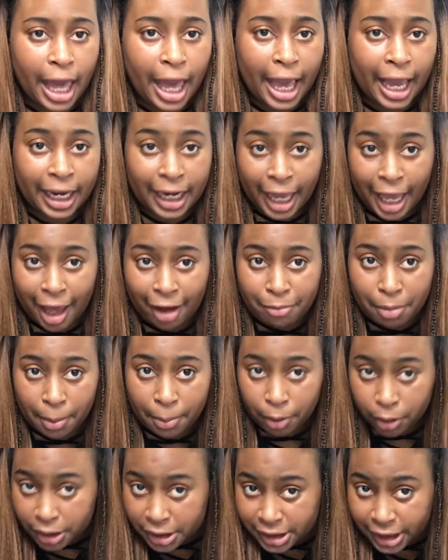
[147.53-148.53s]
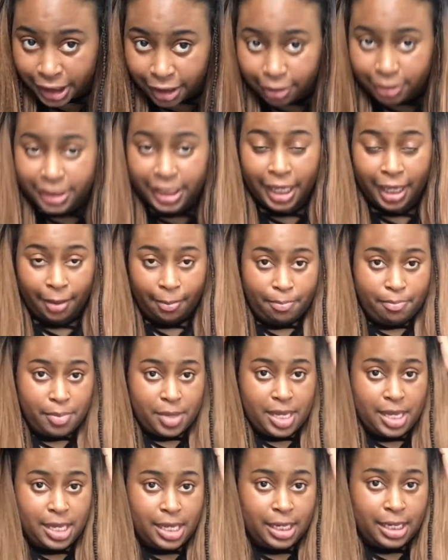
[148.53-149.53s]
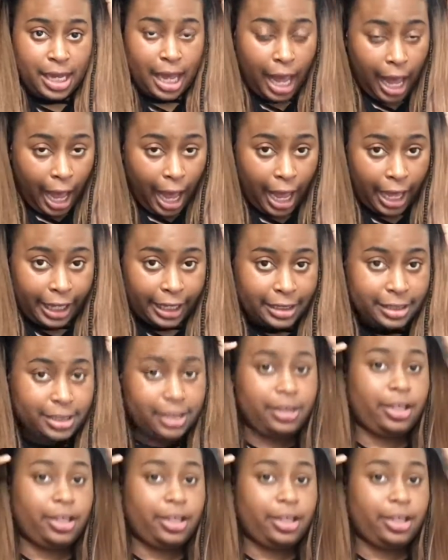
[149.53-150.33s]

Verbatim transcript: And I have my ponytails at mid height.